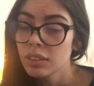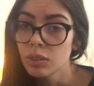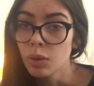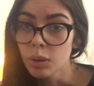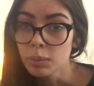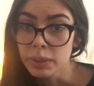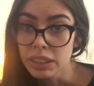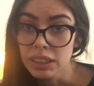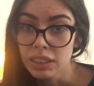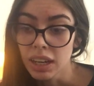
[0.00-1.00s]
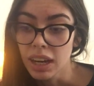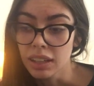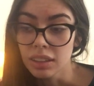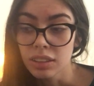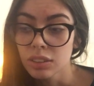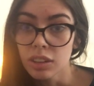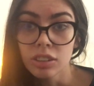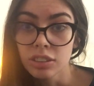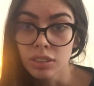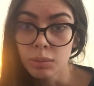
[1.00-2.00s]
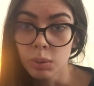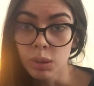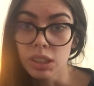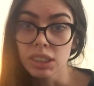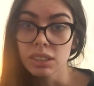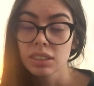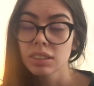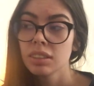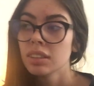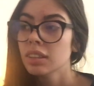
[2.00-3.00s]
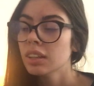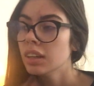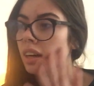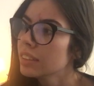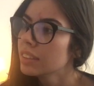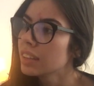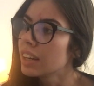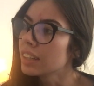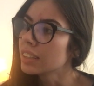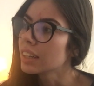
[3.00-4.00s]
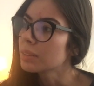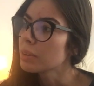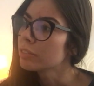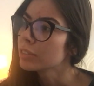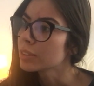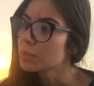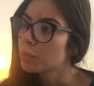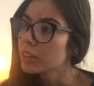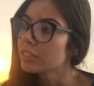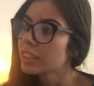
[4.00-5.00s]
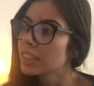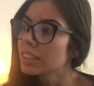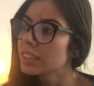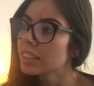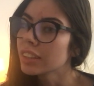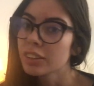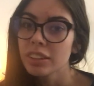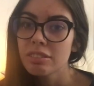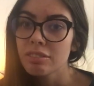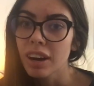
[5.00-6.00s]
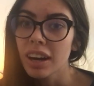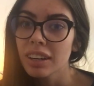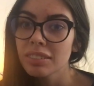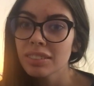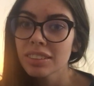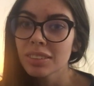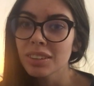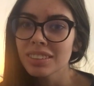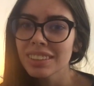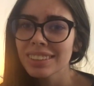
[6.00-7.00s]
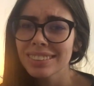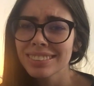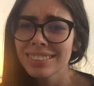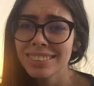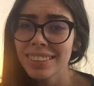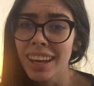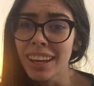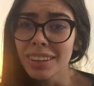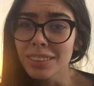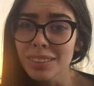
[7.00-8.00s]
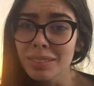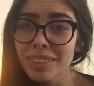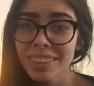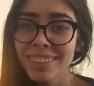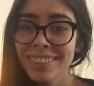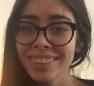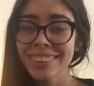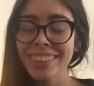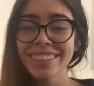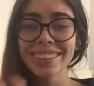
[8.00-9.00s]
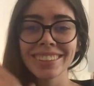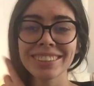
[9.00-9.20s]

normally. I had like crushes on boys. Yeah, I had like my first boyfriend in like grade 5, so I was like 10. Like,